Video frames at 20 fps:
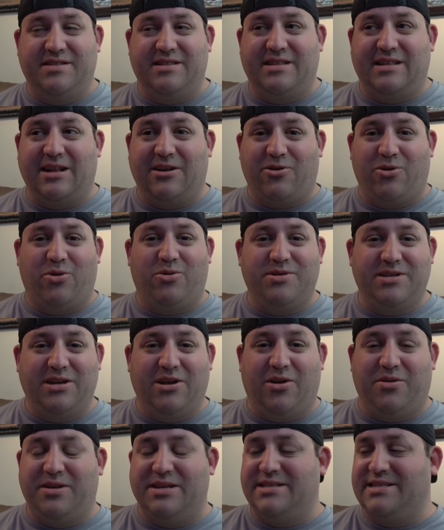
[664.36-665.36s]
that are holding
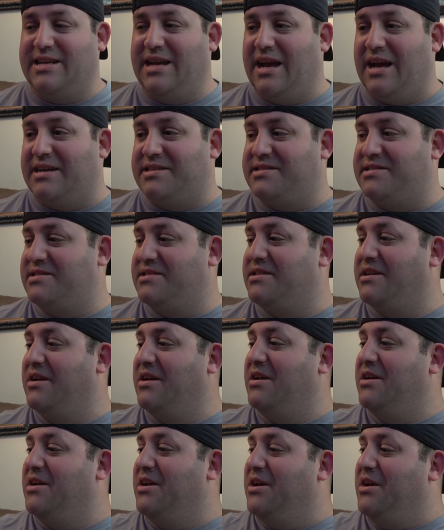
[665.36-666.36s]
all these guests,
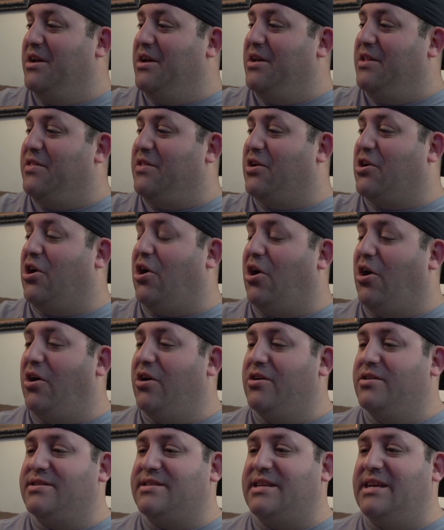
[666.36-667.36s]
the
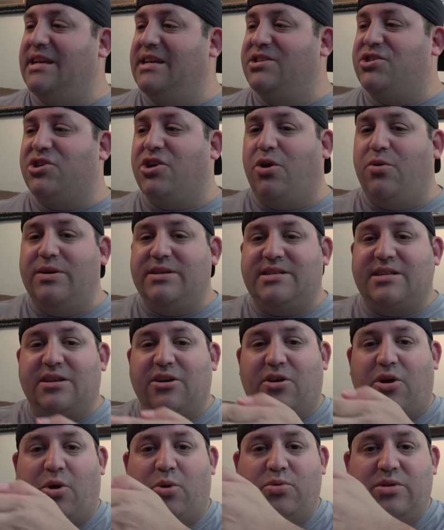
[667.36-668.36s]
cars each go into
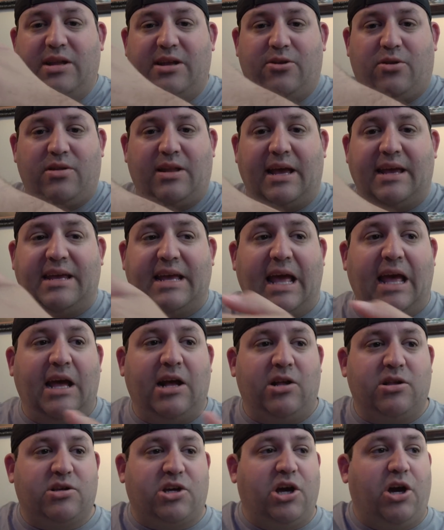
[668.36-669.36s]
their own little like
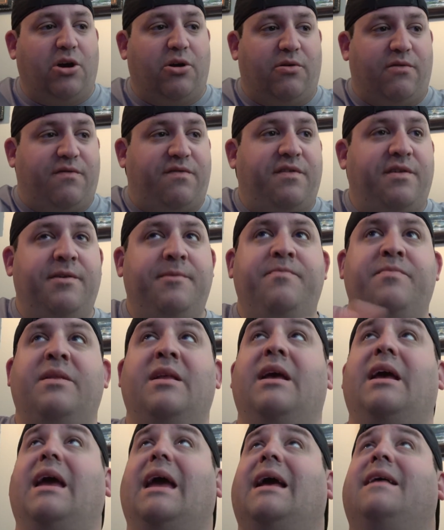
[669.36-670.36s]
alcove.
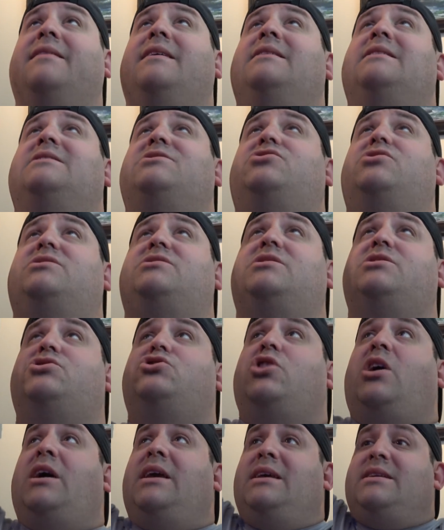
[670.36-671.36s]
And then it's just a
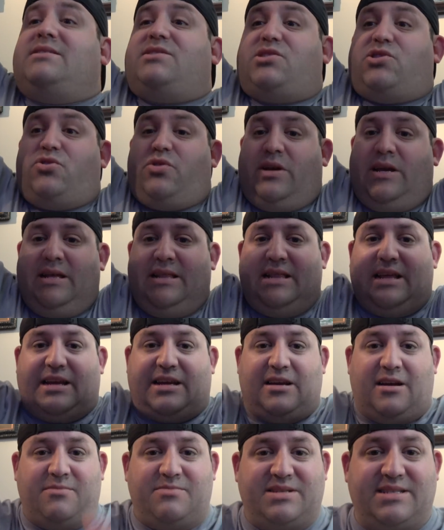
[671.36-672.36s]
giant screen that
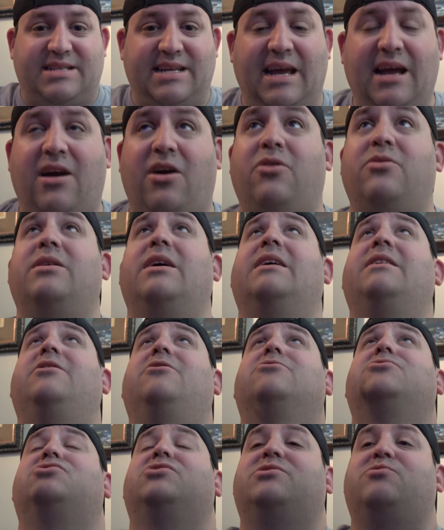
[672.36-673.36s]
comes down and
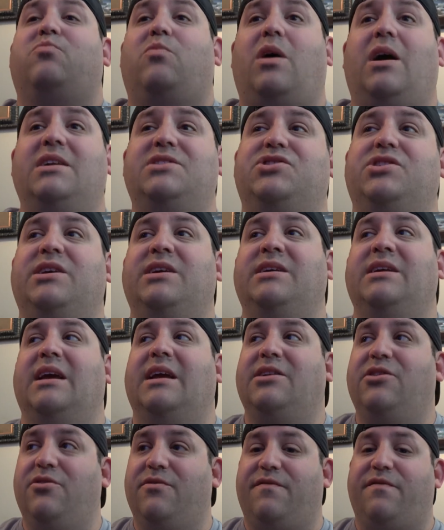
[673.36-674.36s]
you're just watching
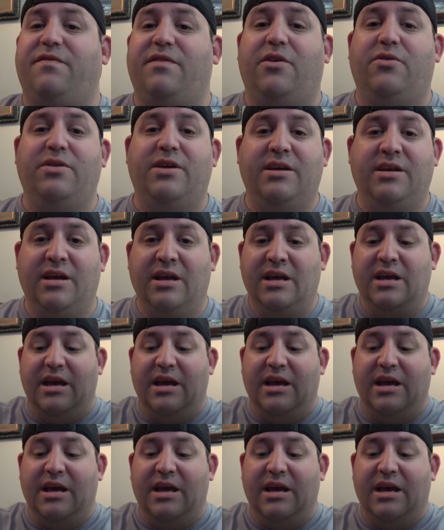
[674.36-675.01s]
and you're floating